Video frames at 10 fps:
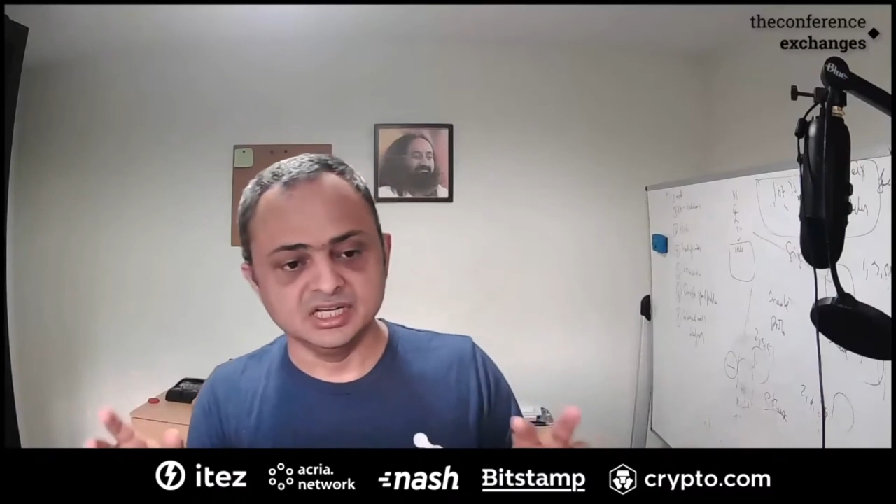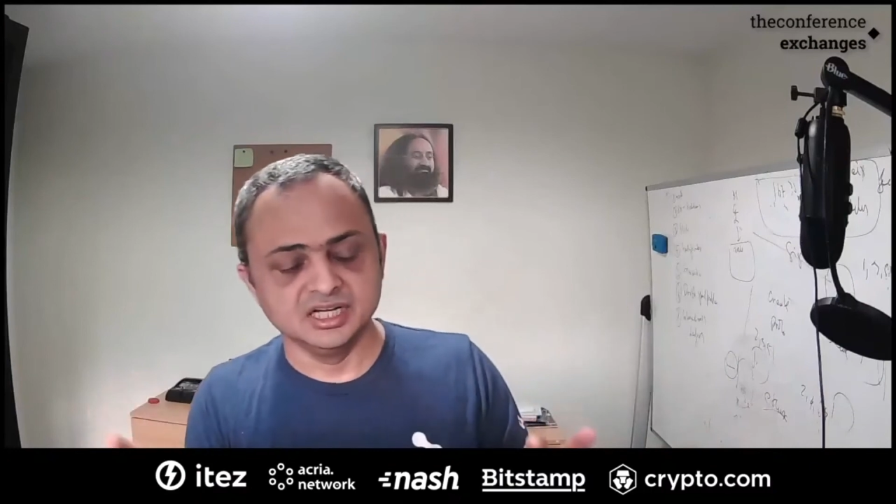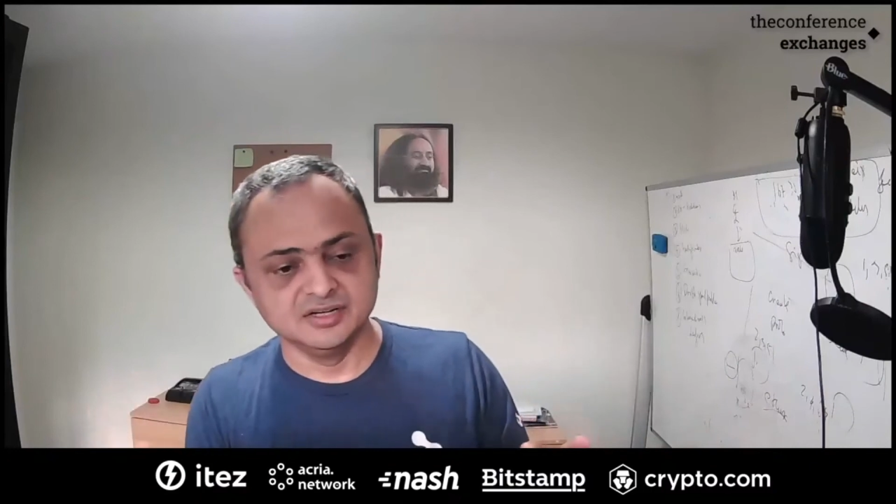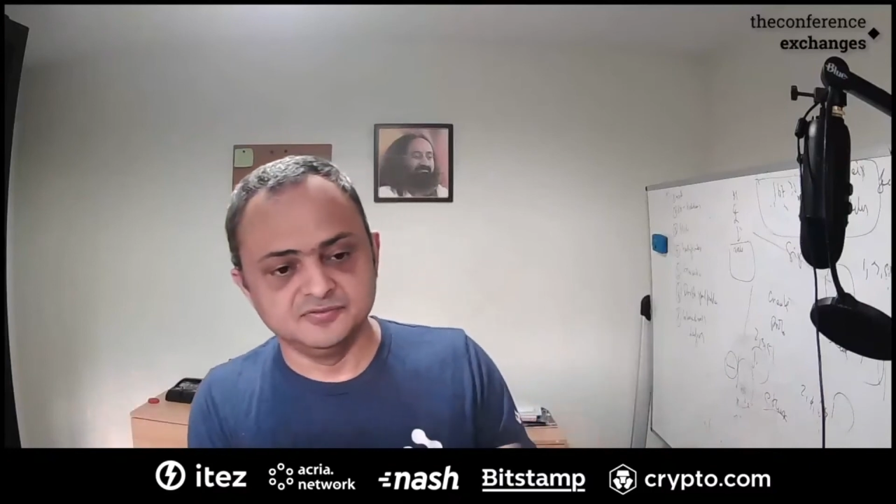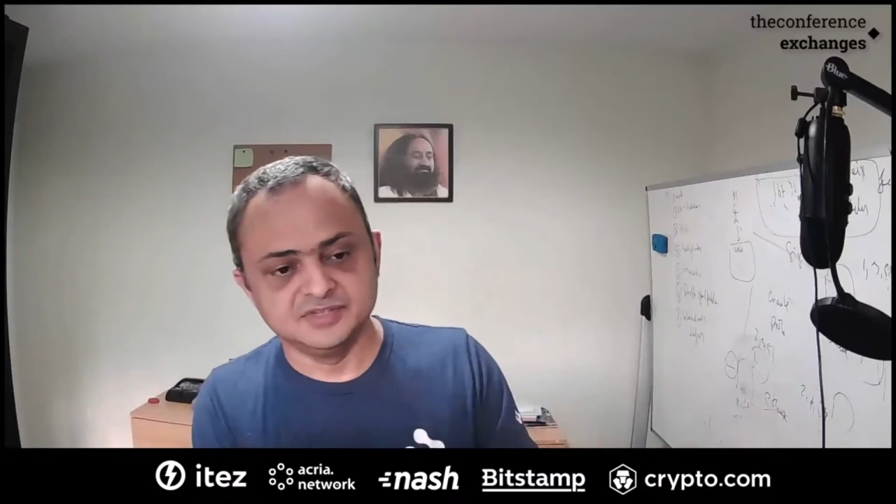
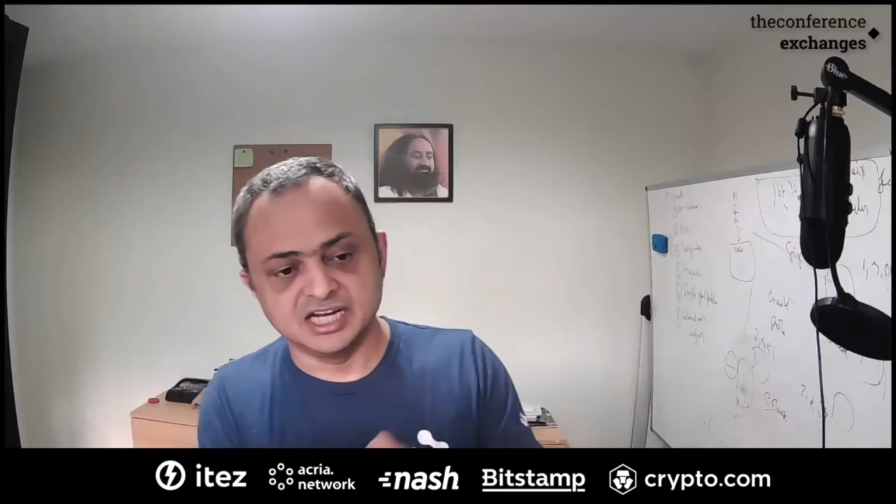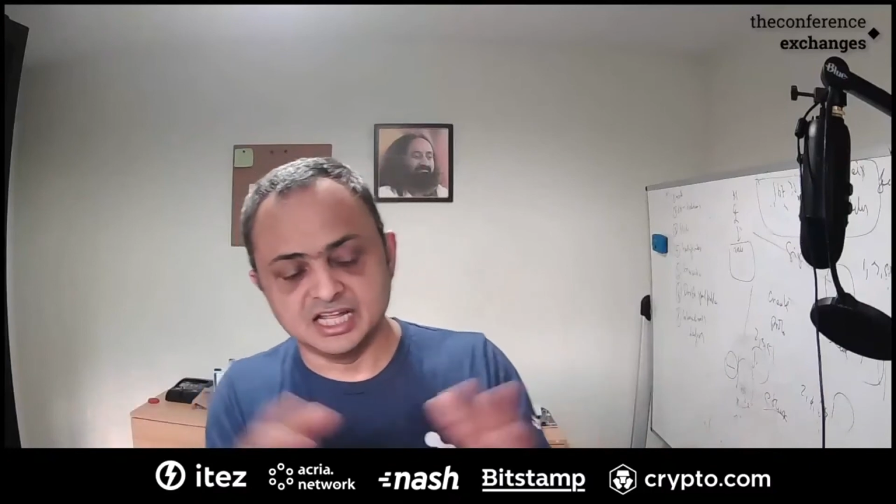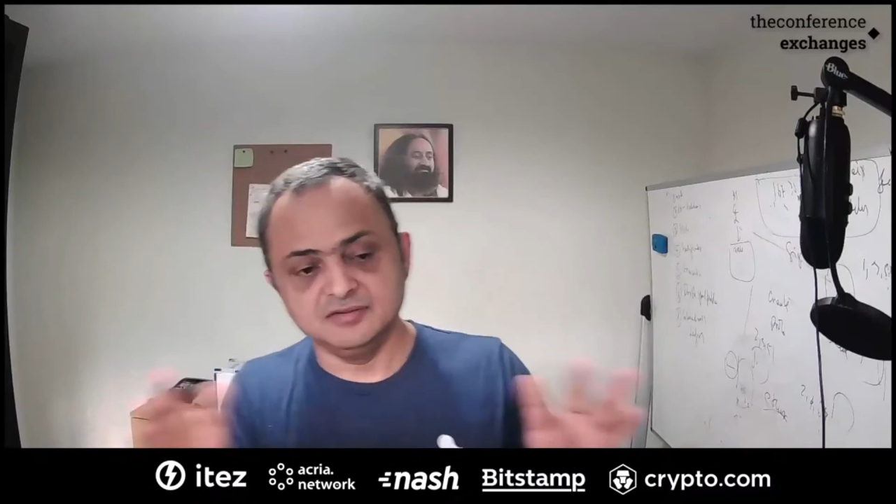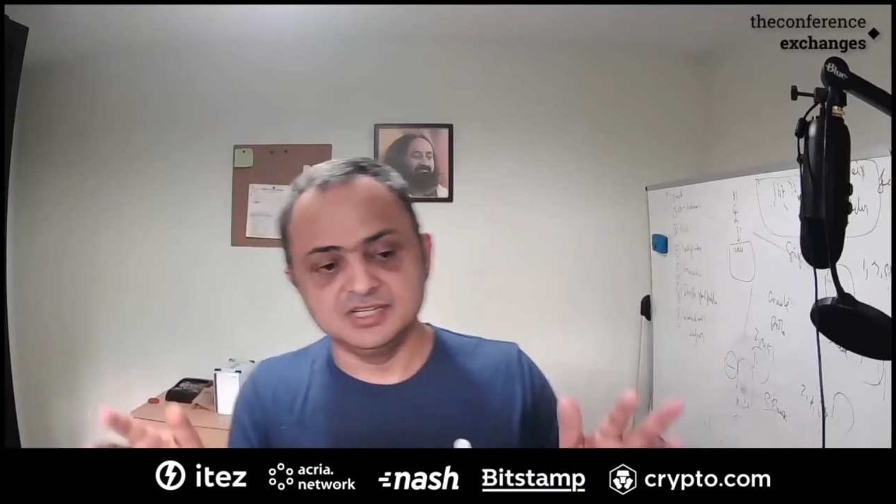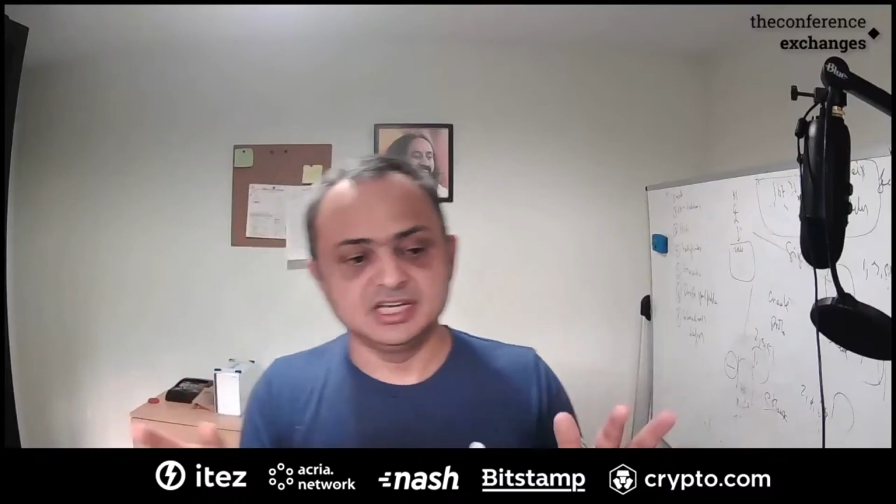uh,
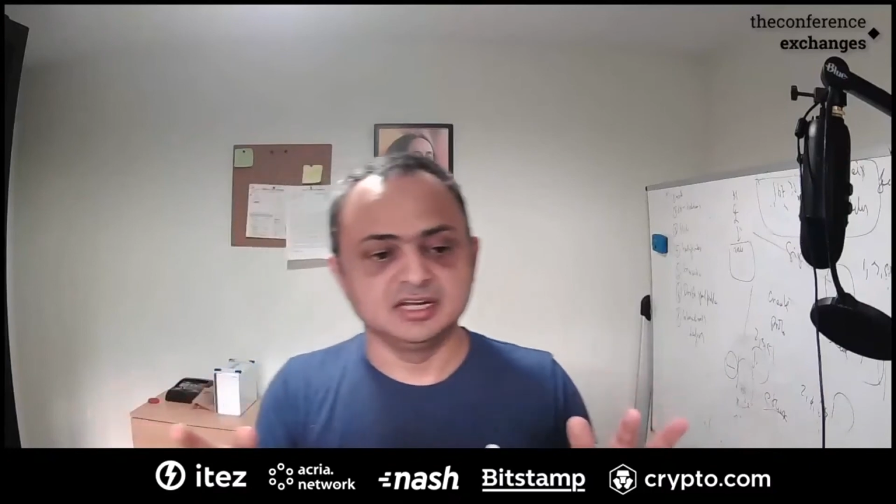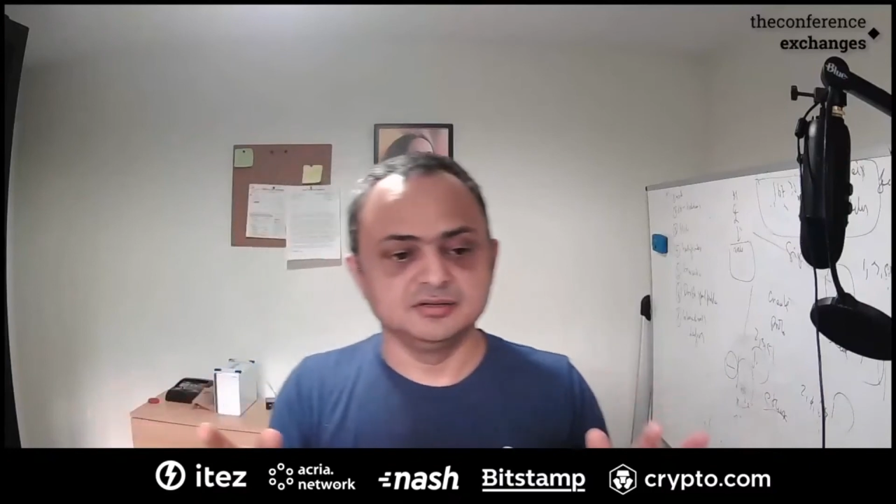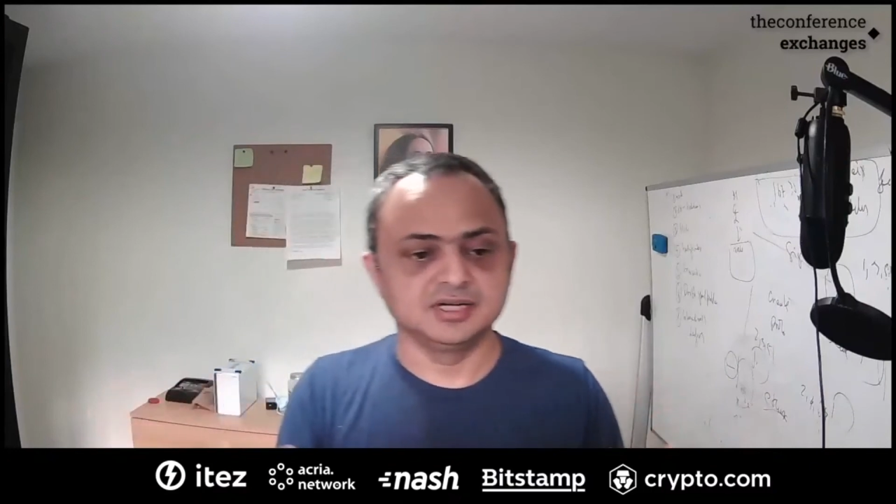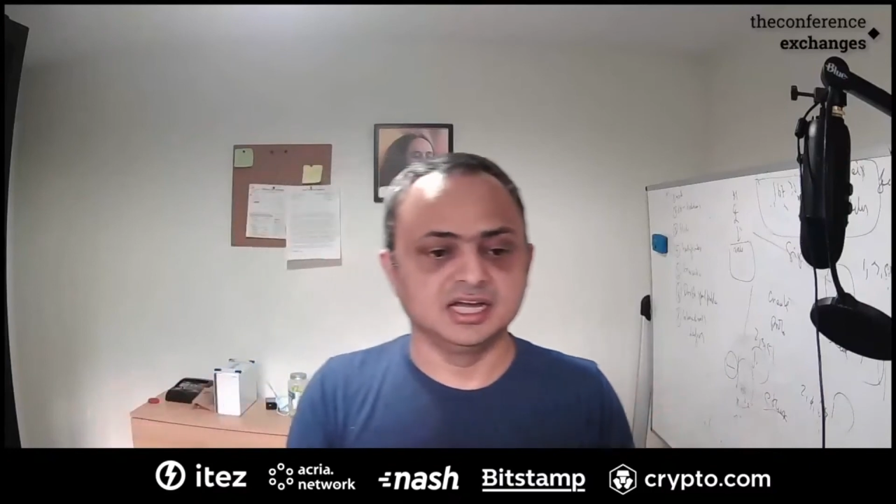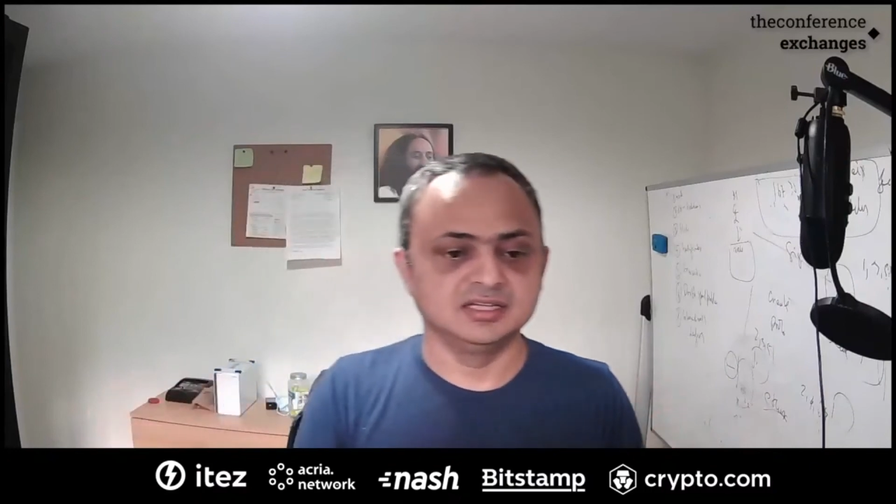that anyone can
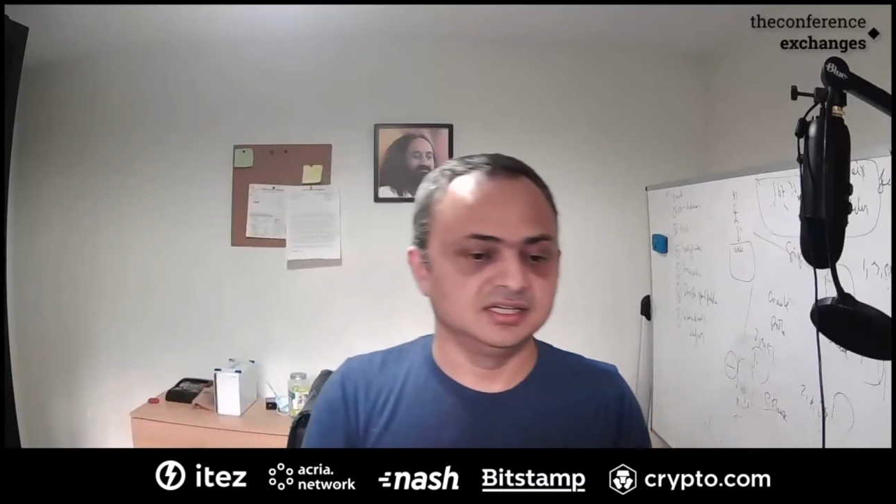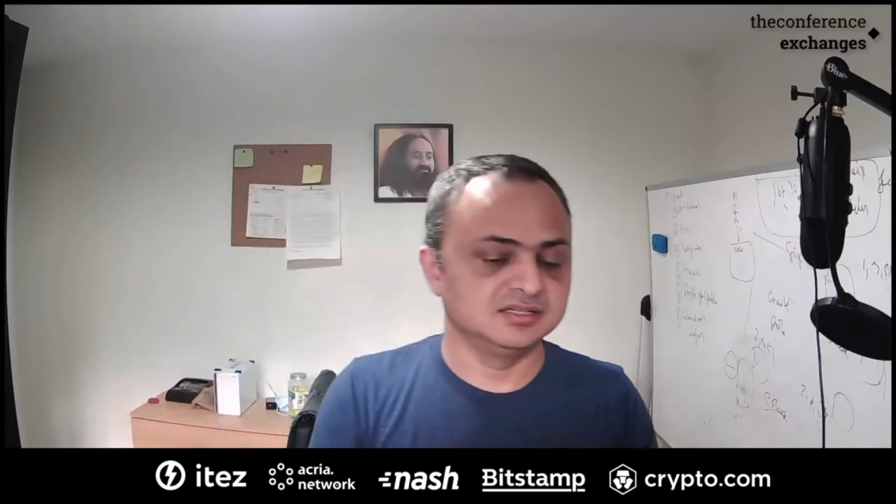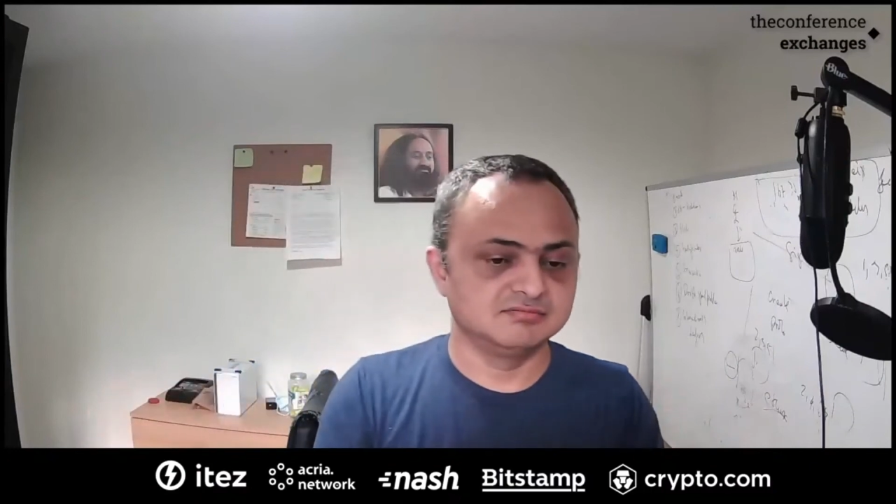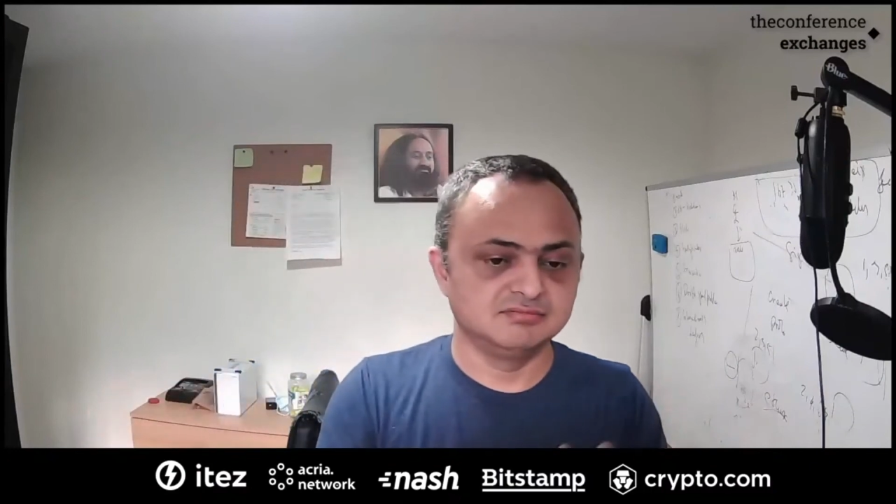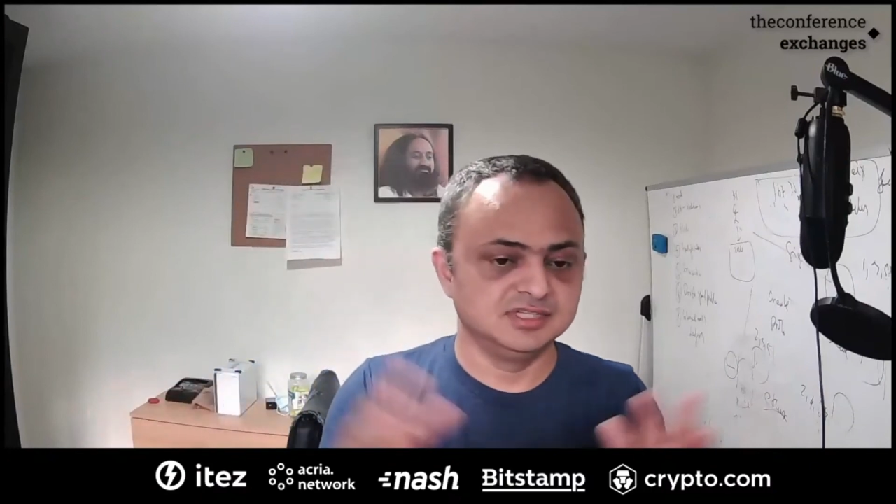look at that